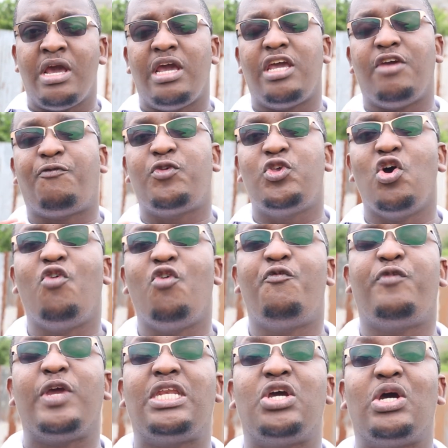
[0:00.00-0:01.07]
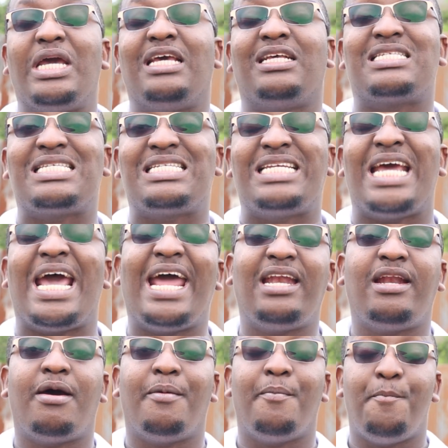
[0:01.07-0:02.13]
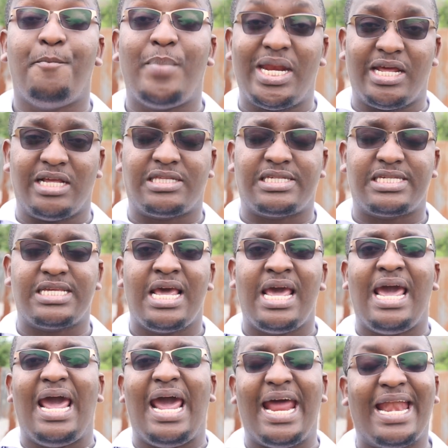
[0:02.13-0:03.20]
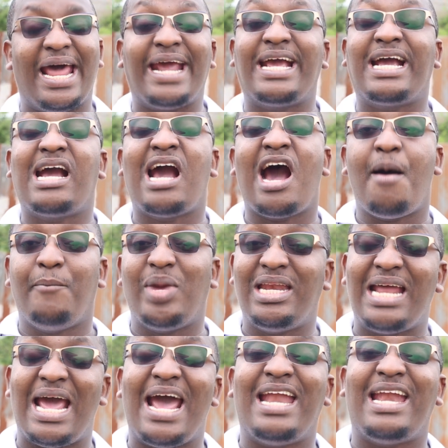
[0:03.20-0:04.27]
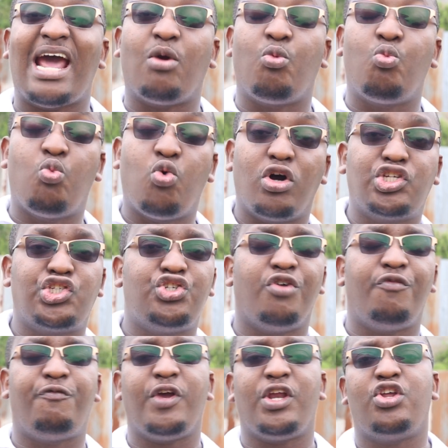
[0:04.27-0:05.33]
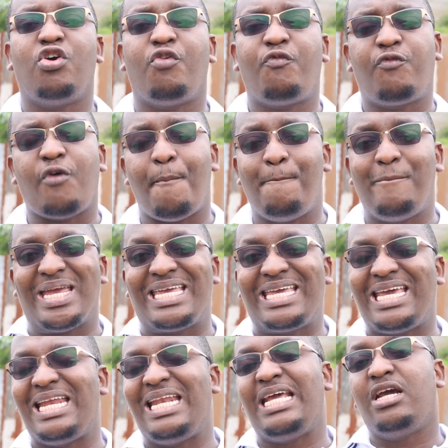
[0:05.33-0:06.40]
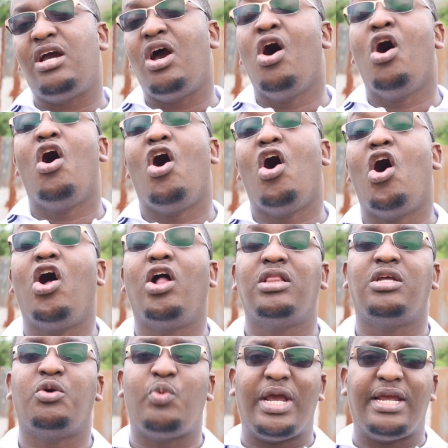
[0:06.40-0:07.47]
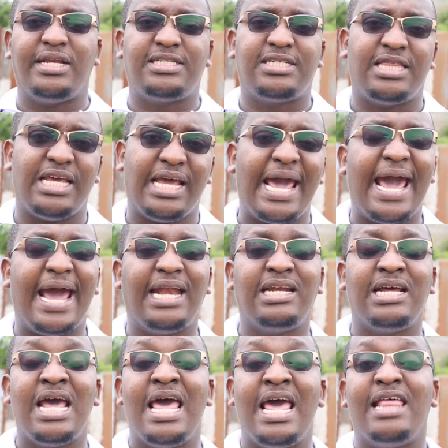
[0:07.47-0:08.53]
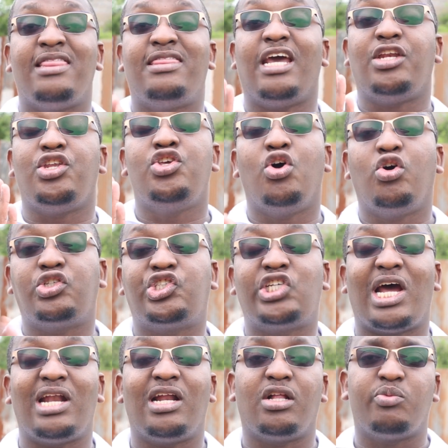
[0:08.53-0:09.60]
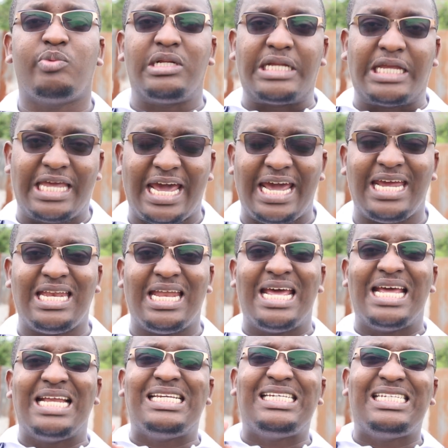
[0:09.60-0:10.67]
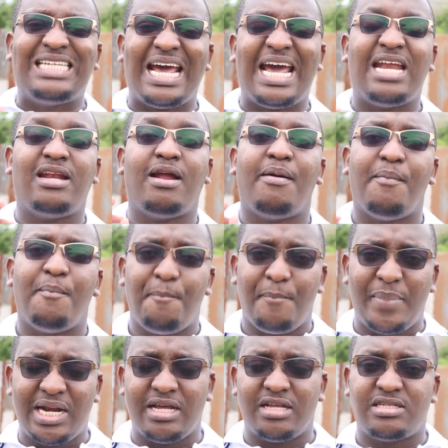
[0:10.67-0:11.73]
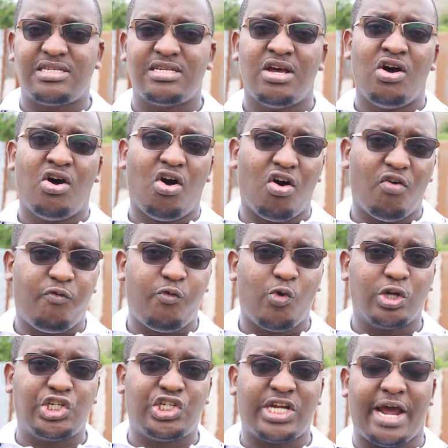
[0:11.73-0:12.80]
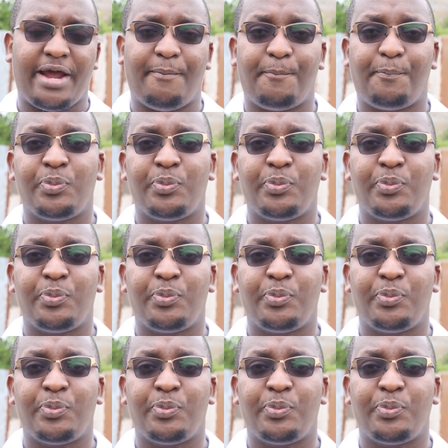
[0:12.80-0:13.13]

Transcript: If your video is 10 minutes and I come in and I watch your video from beginning all the way to the end, then your channel will gain 10 minutes of watch time.